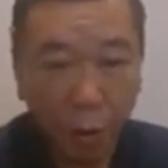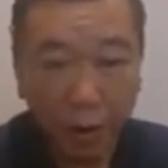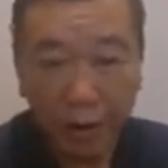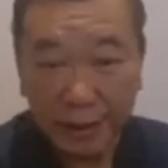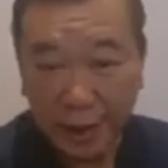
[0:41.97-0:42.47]

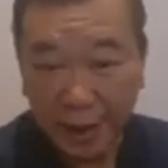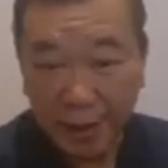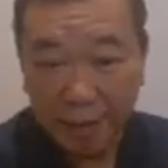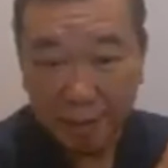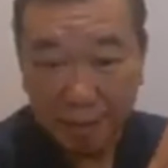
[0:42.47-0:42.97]
One is
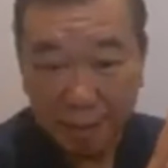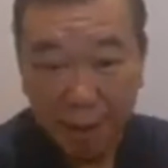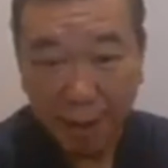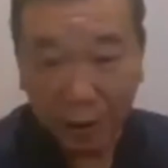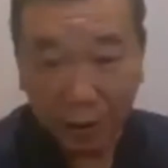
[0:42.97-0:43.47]
the
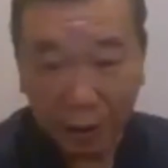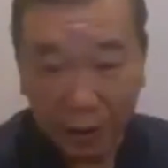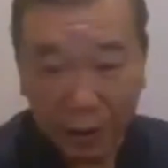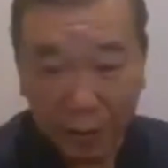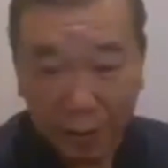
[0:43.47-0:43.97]
macro
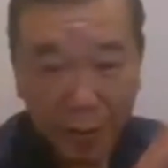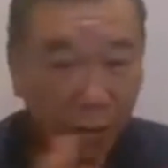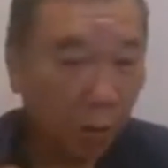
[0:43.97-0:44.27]
system,